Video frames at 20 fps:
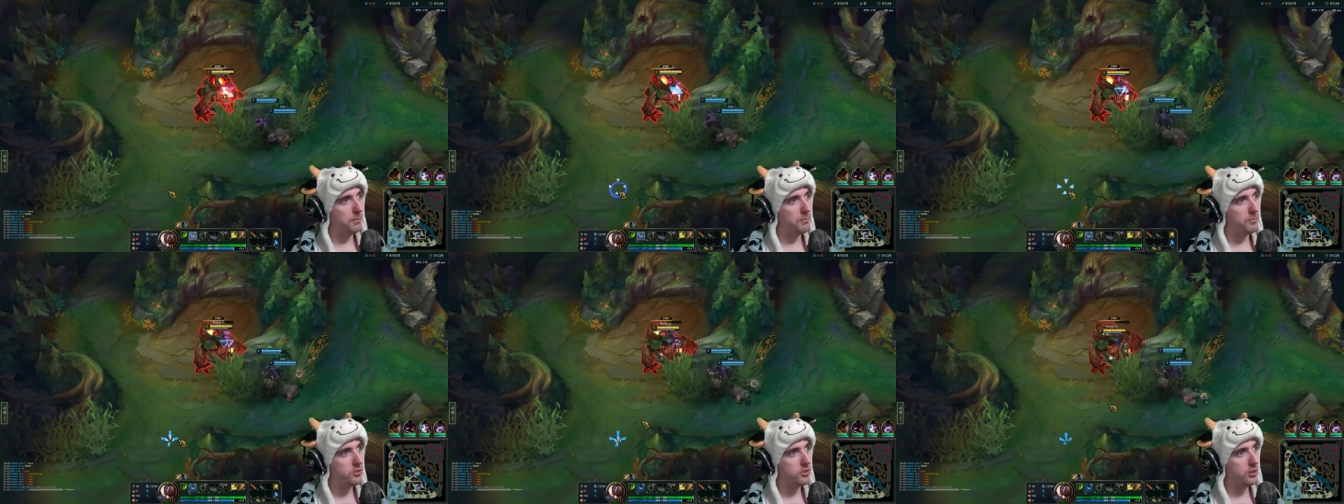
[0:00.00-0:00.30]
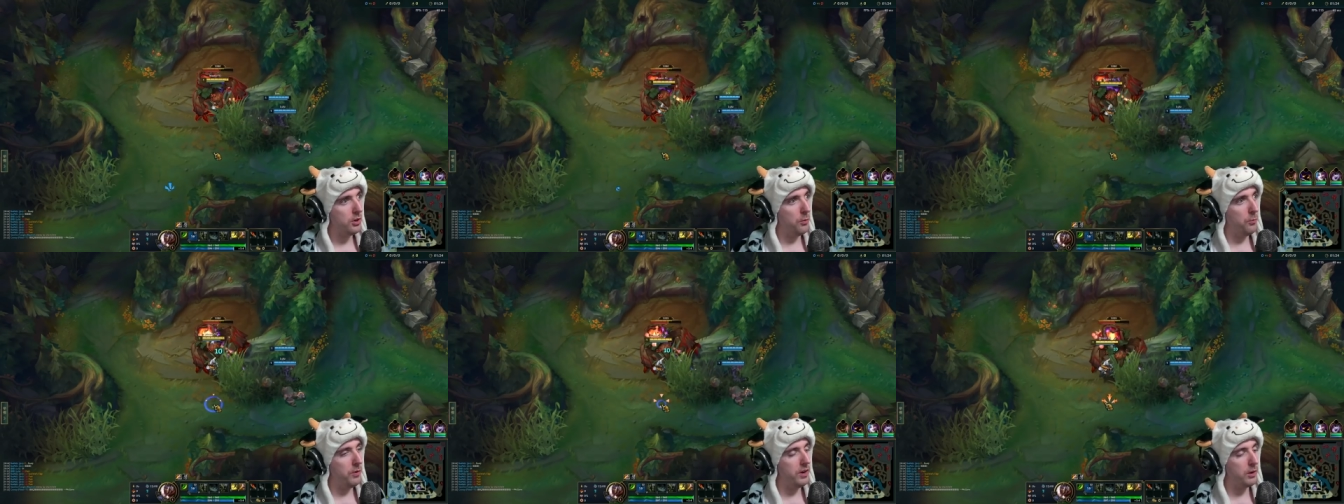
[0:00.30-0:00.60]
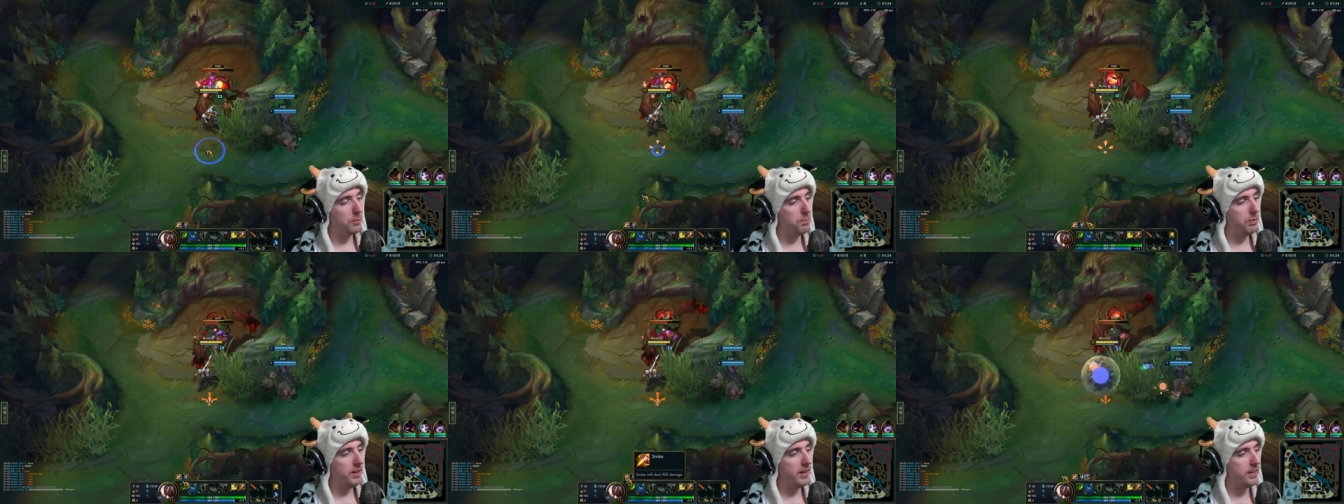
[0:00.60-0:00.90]
Um, so we
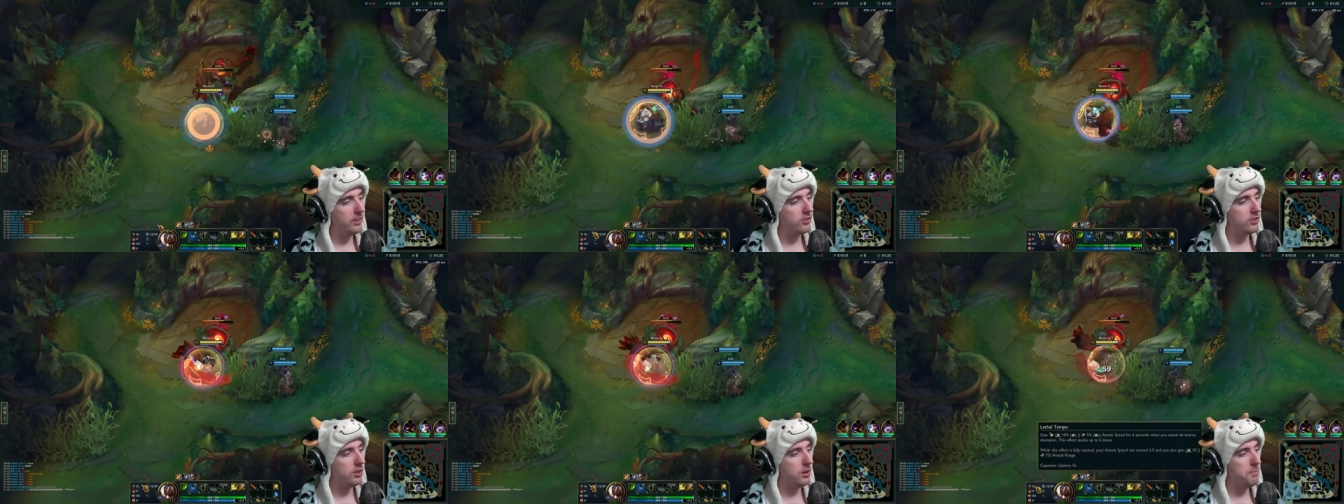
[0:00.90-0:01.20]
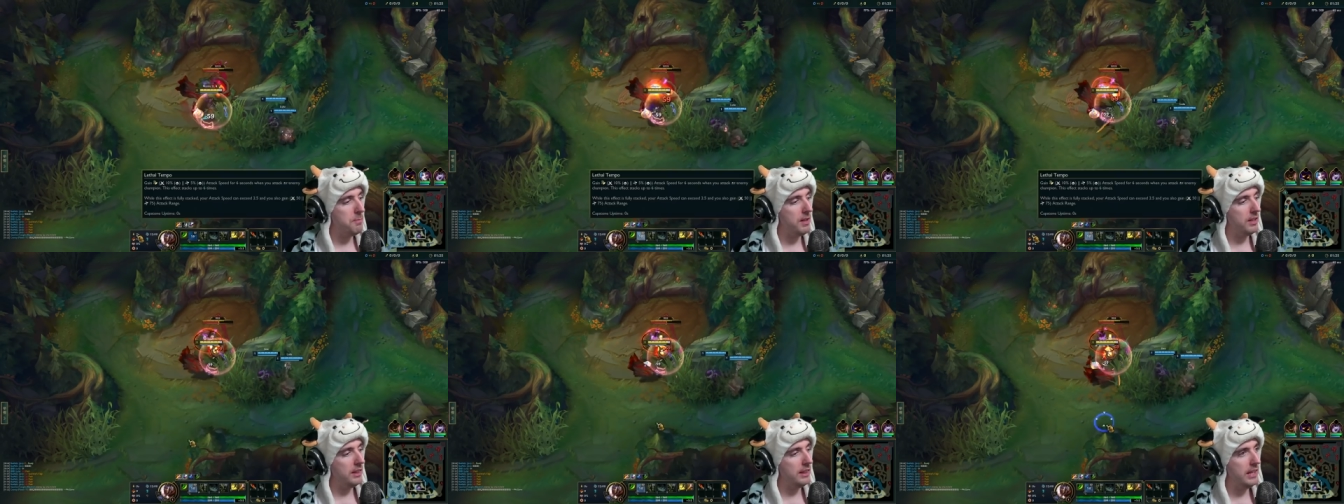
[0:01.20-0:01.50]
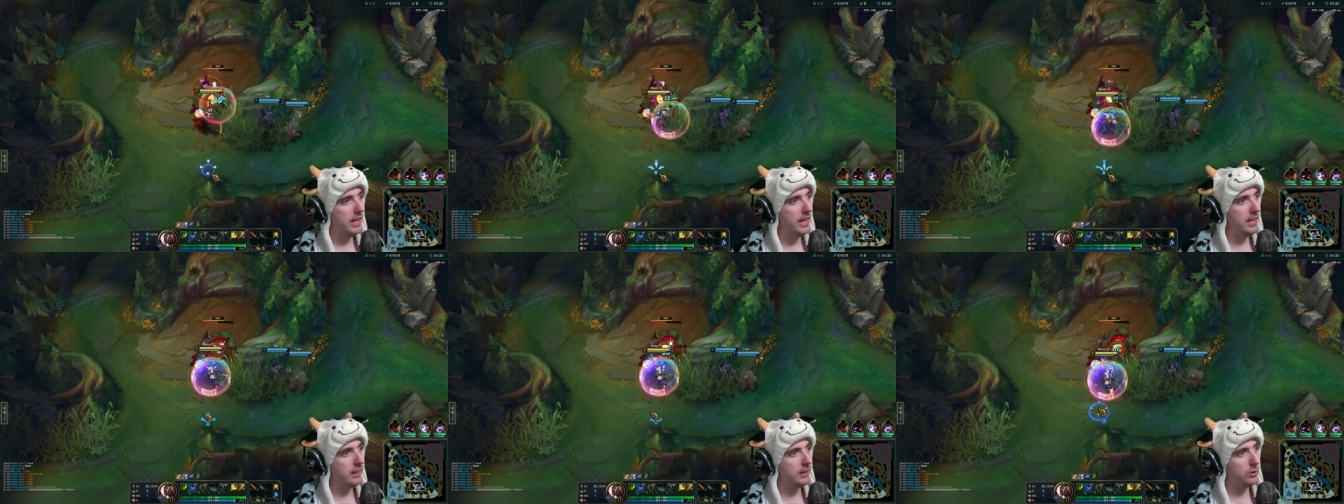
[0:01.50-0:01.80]
are playing some
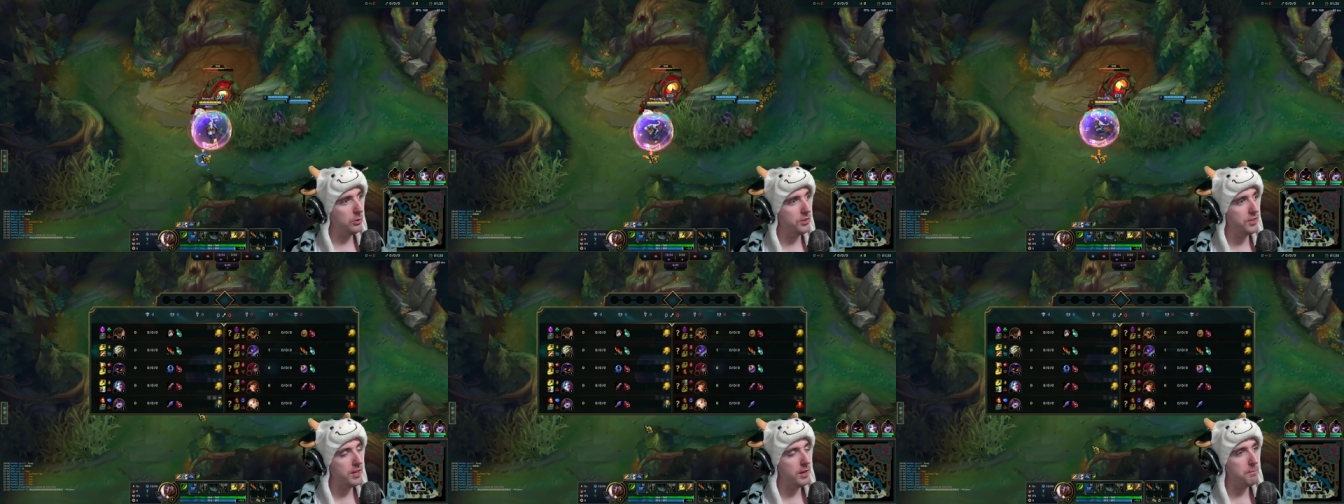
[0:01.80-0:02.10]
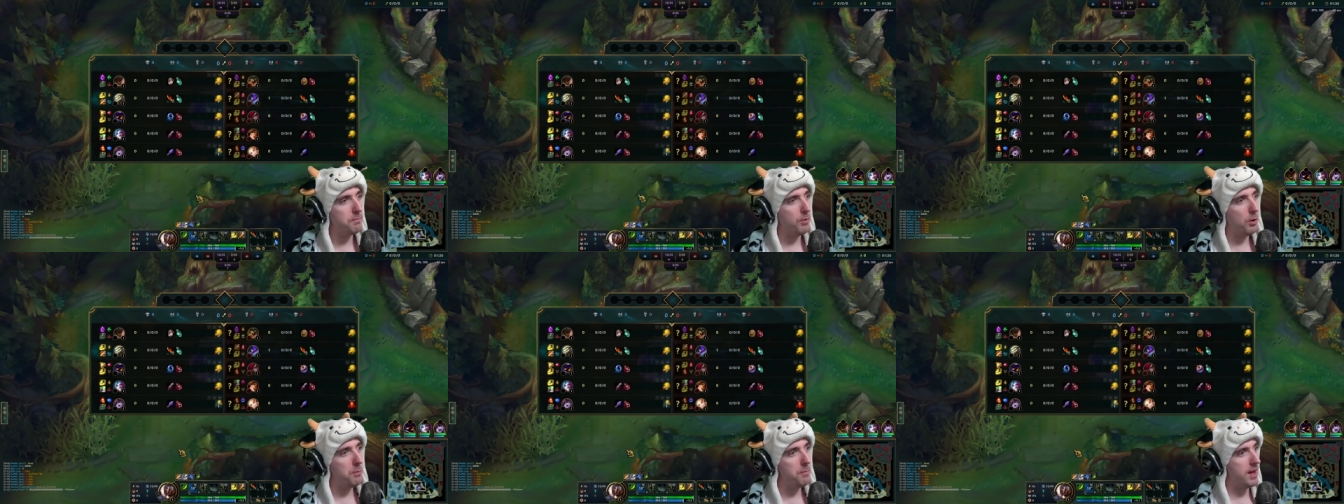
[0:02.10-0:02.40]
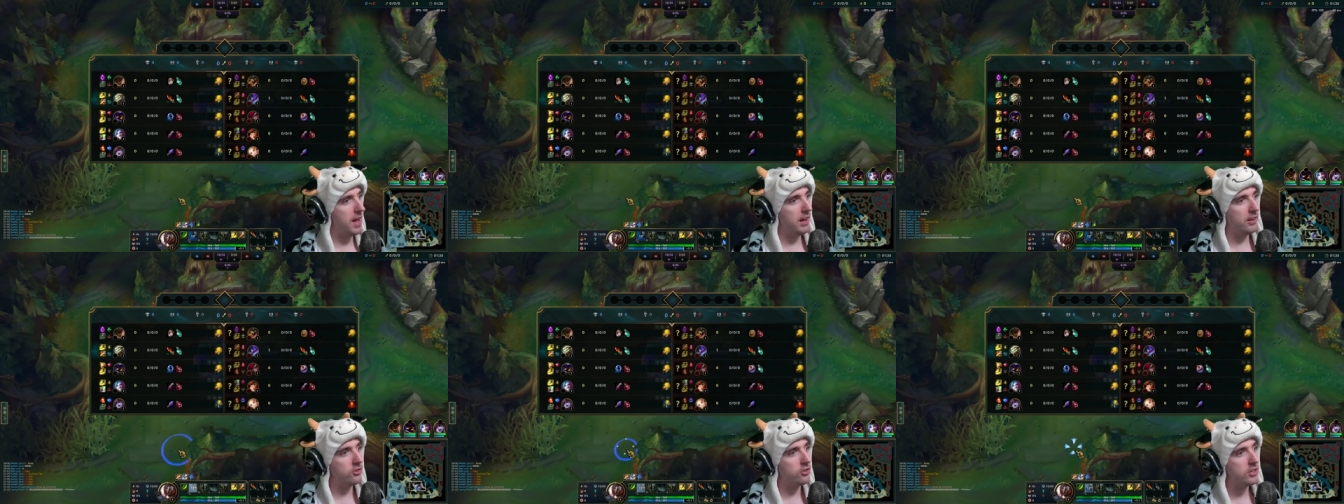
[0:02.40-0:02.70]
lethal tempo
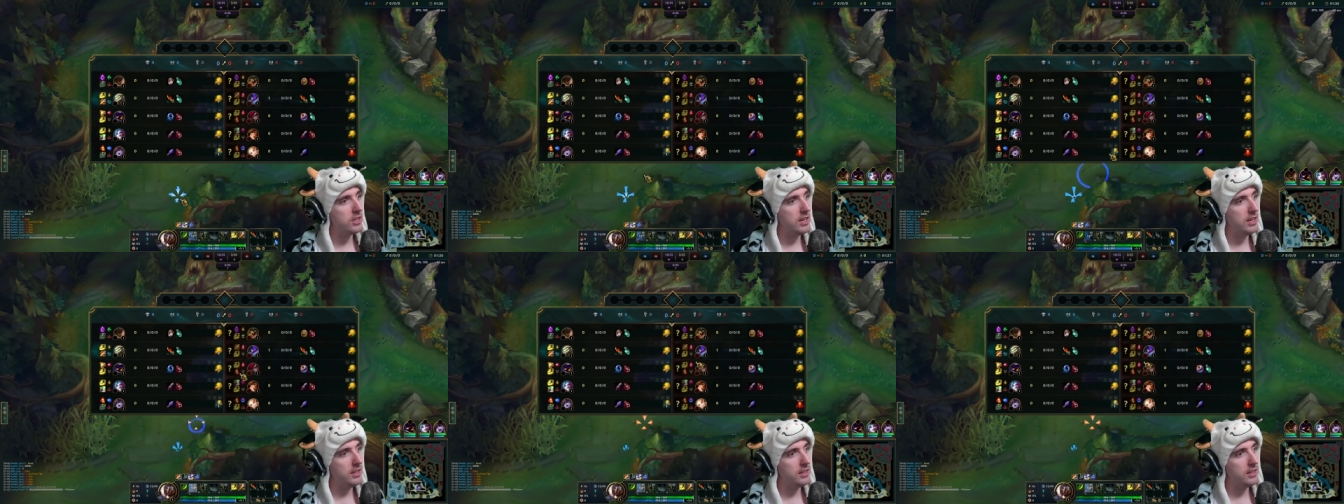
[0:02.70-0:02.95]
mastery,